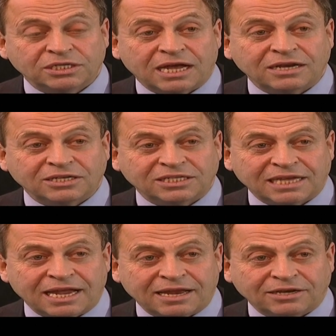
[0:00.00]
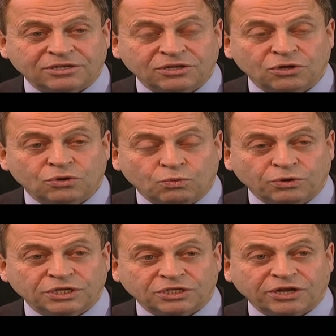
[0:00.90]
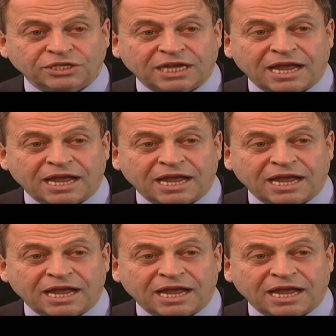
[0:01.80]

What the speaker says: to understand what is going to